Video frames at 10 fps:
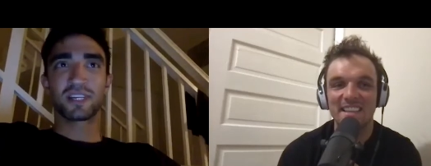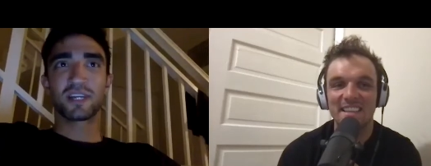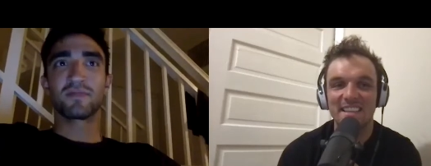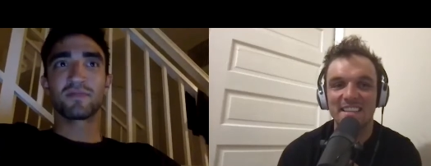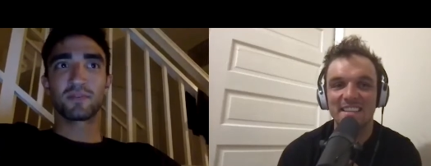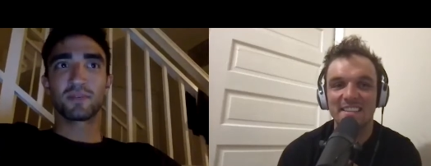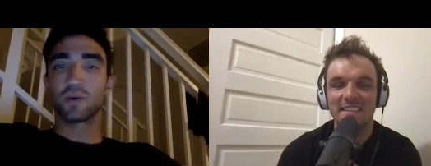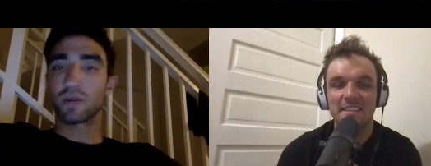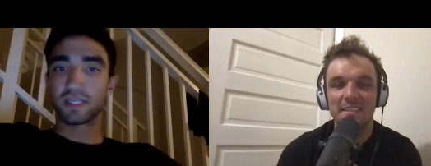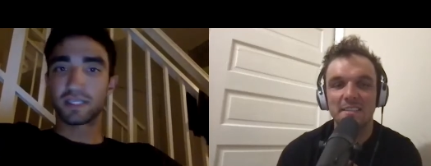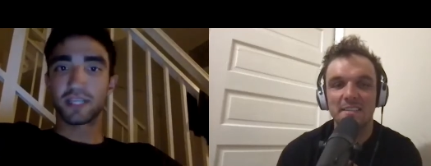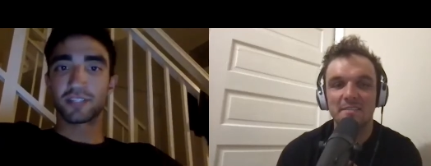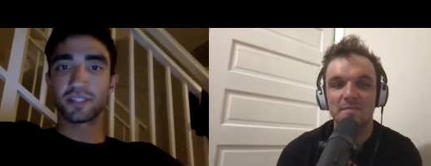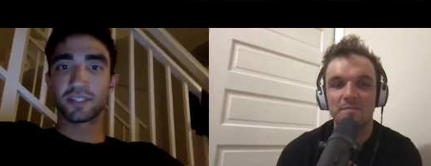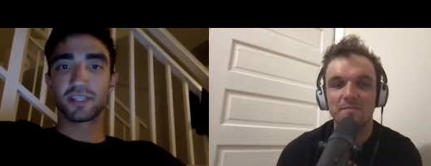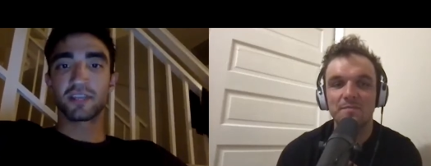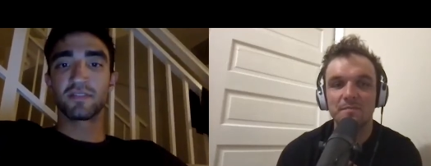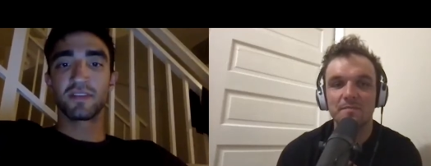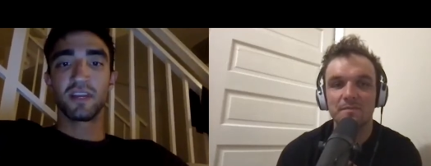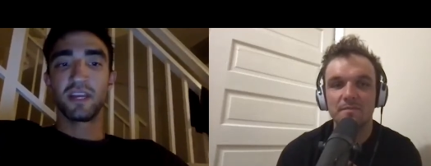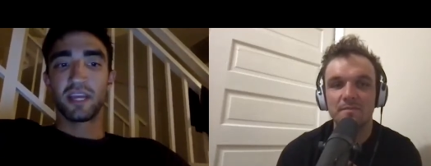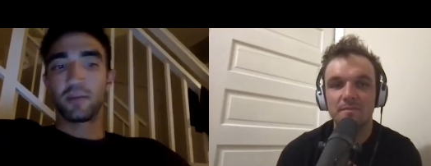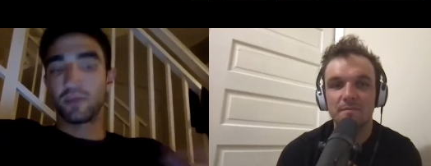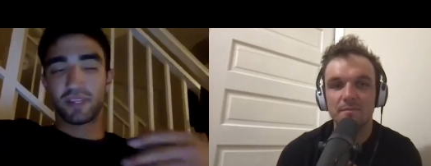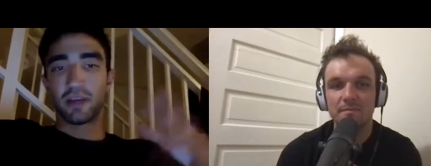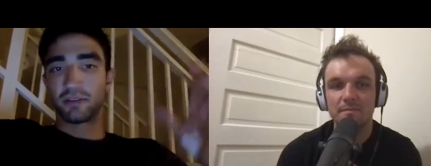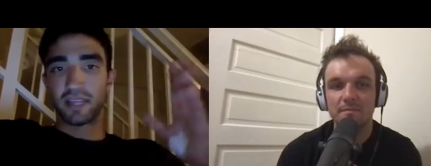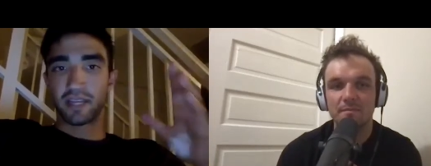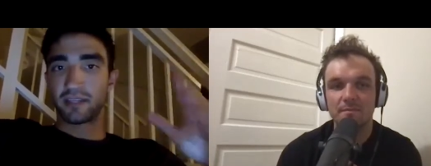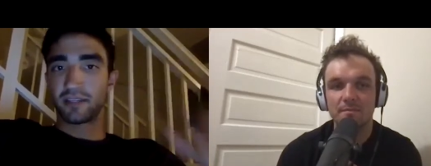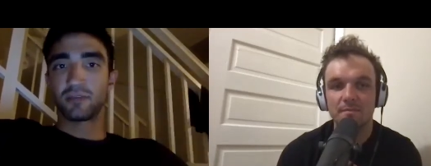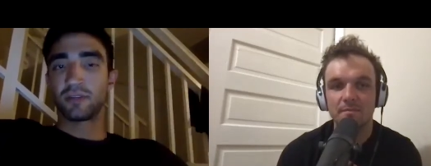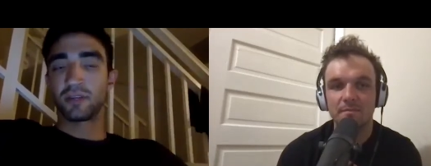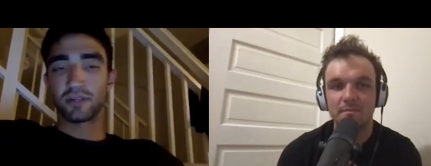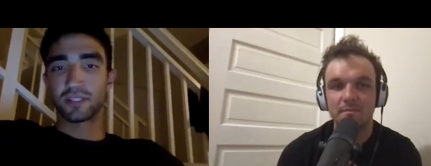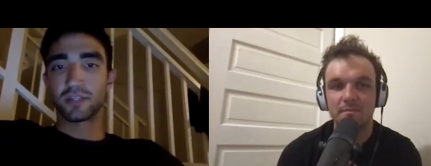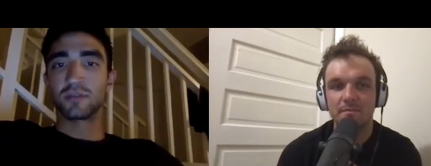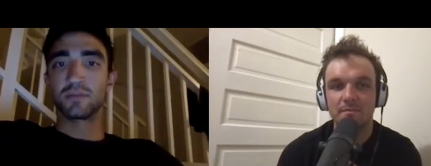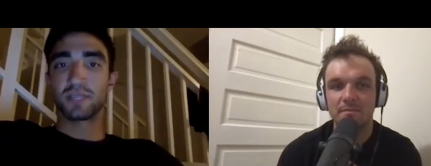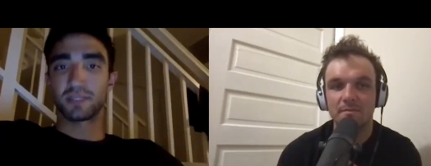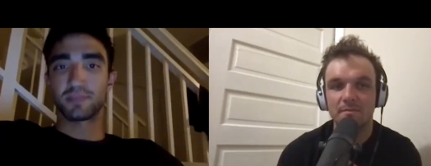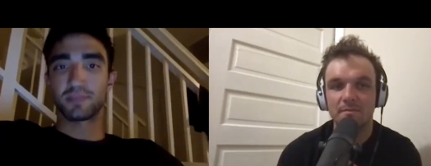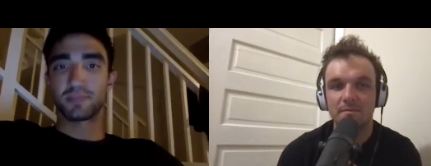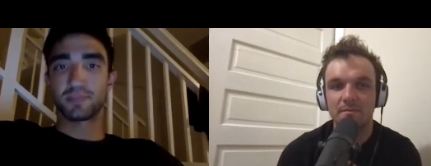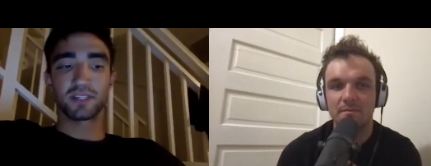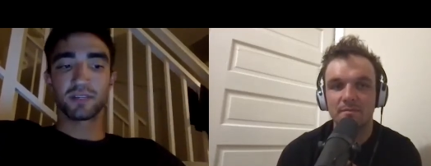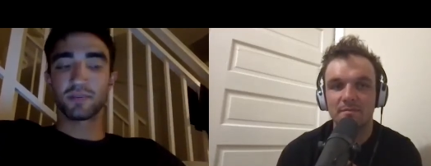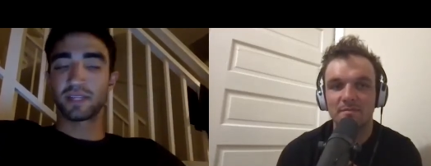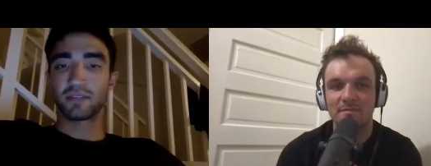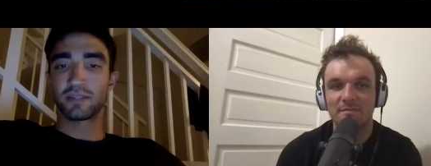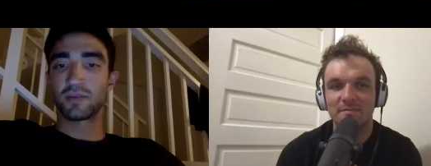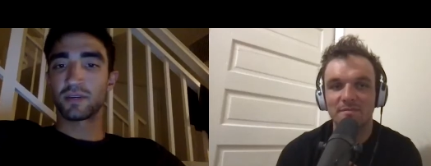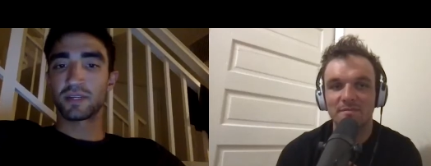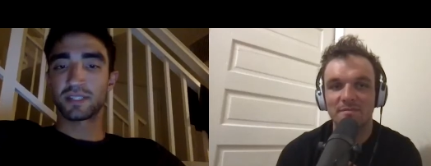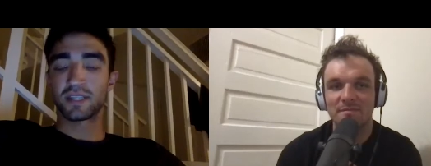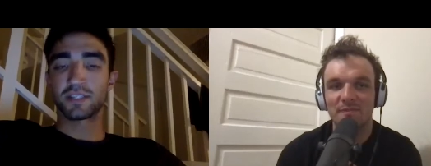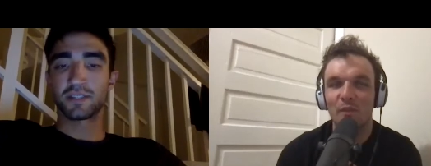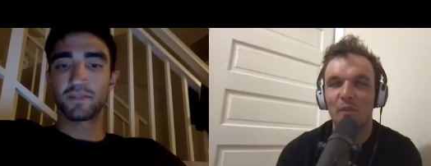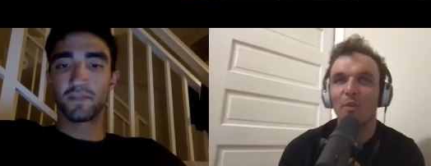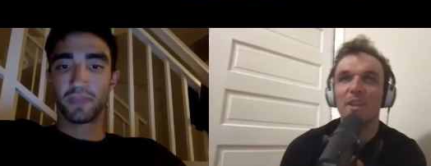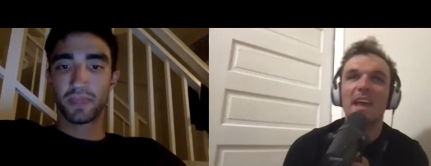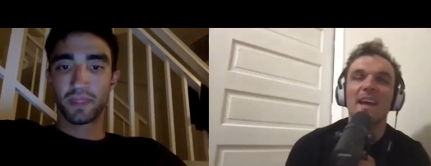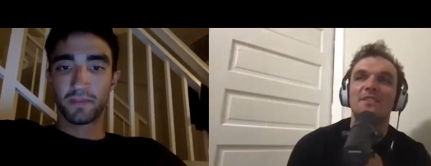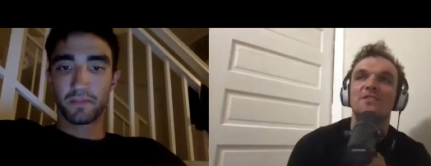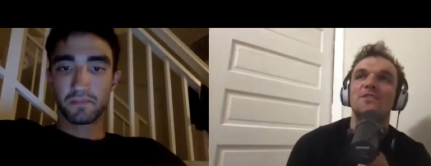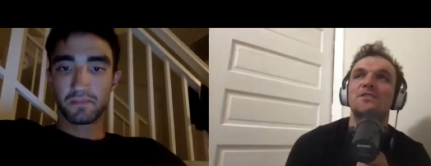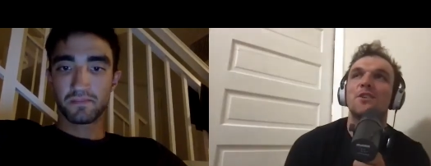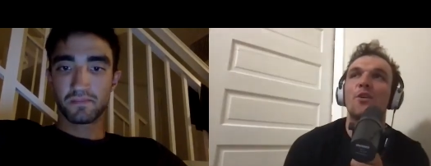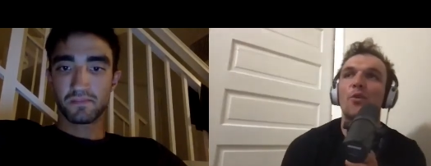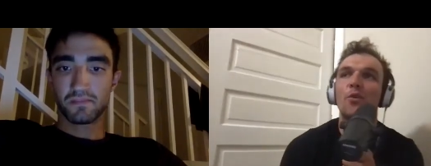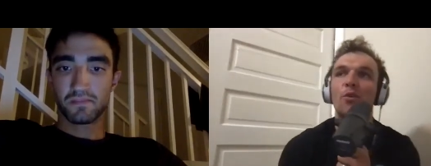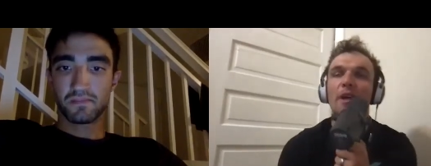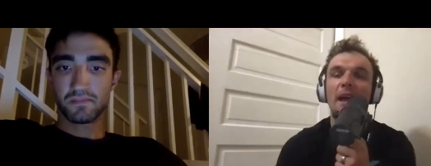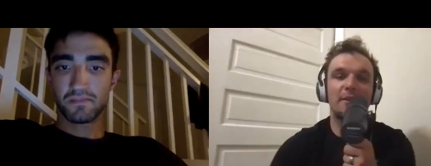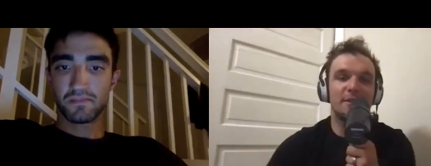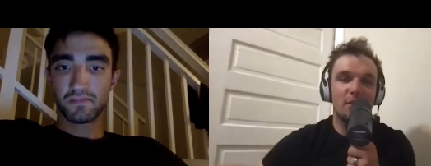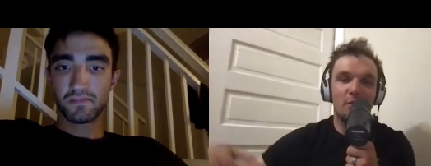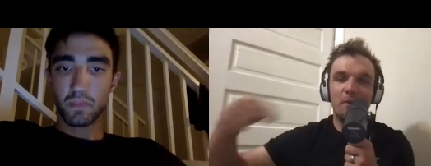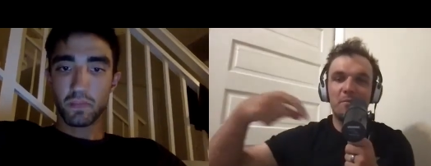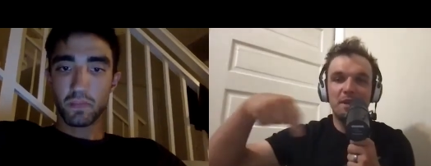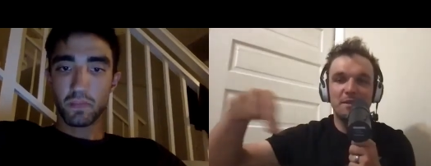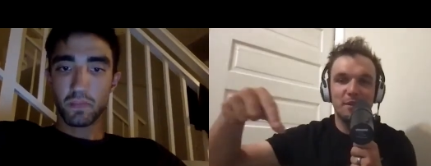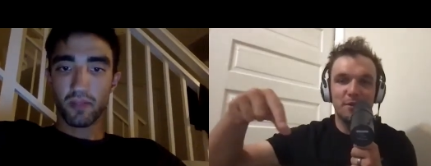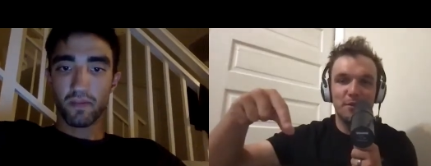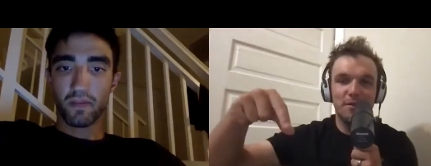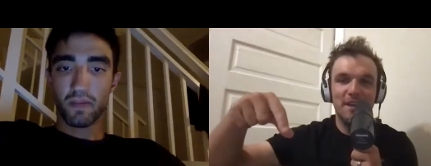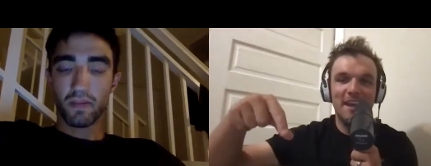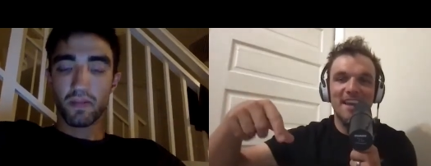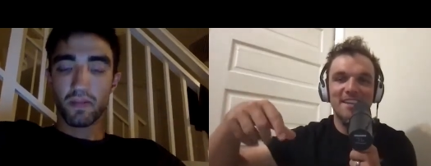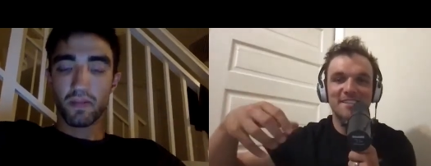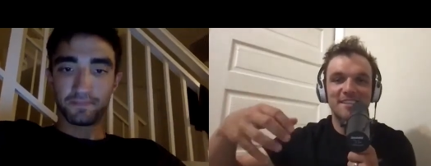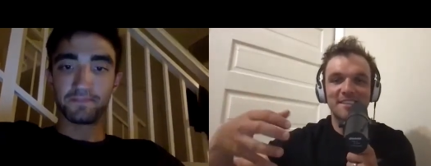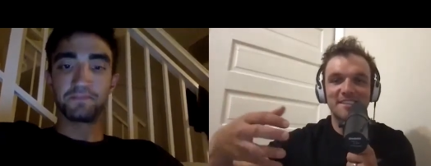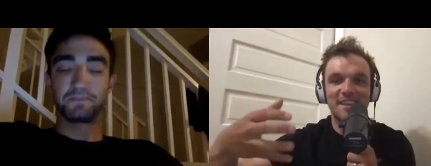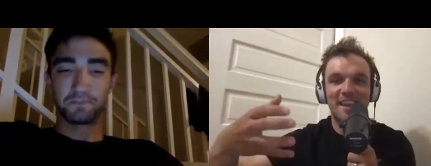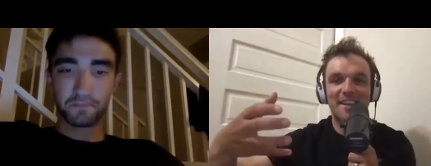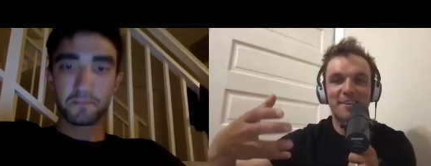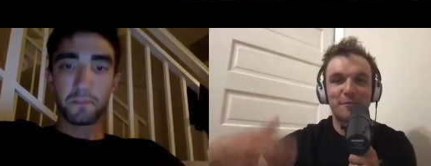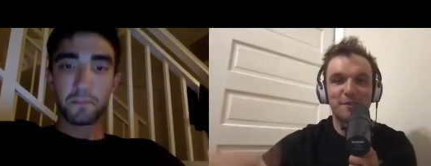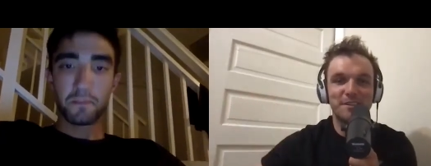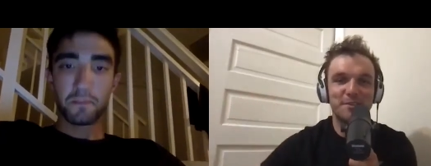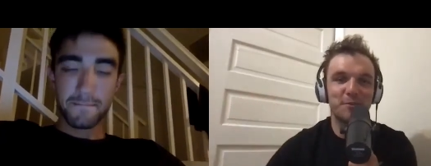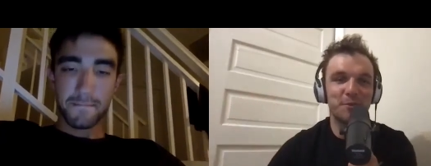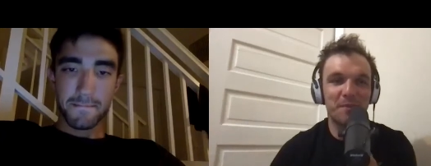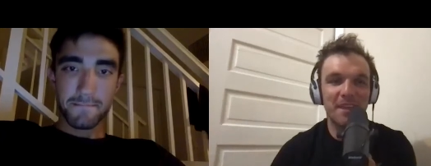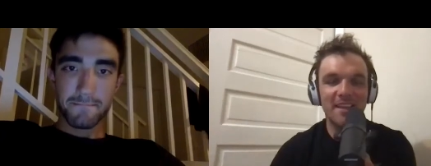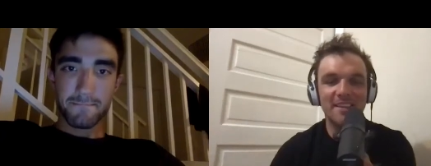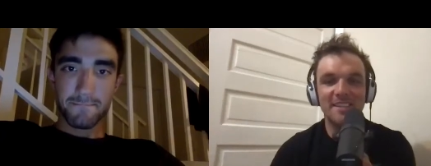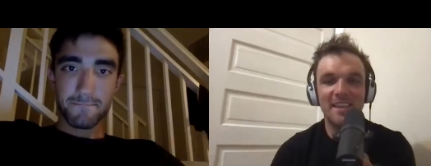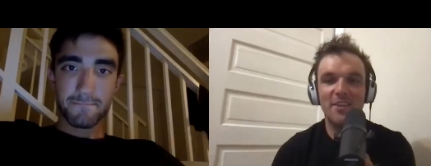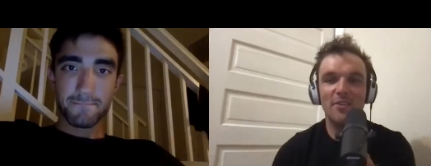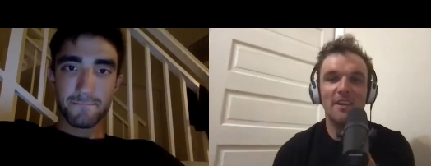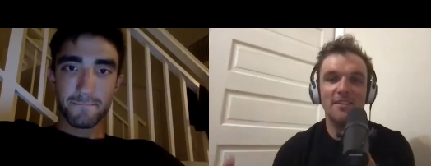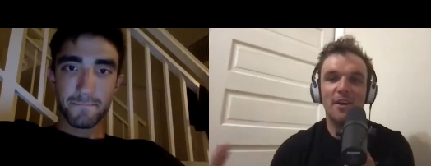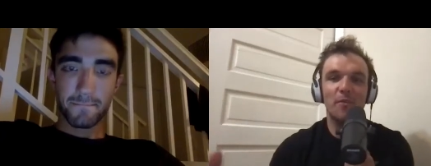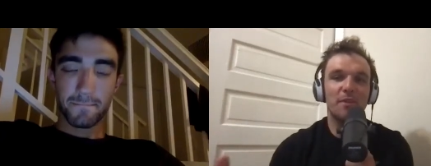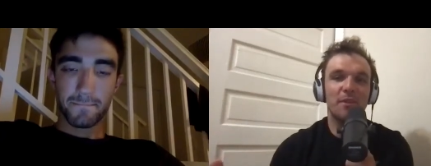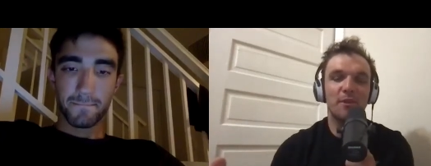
Speaker 1: help from the organization itself, and without that you know there is no best buddies racing without the organization
Speaker 2: well yeah it's just so cool how it's all one big circle i guess is like what's cool to me it's like you guys are helping the